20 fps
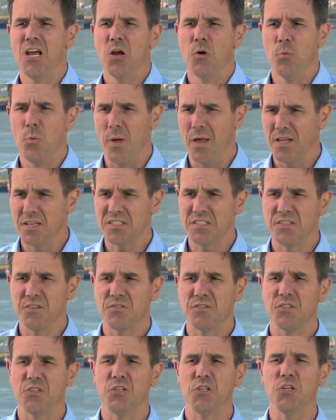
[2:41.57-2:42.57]

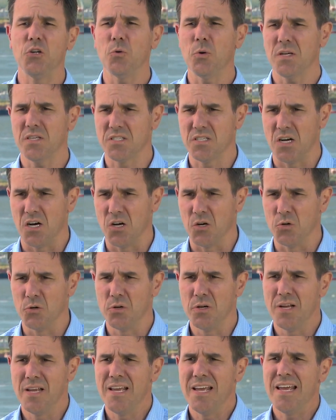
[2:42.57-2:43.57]
relative to the US dollar,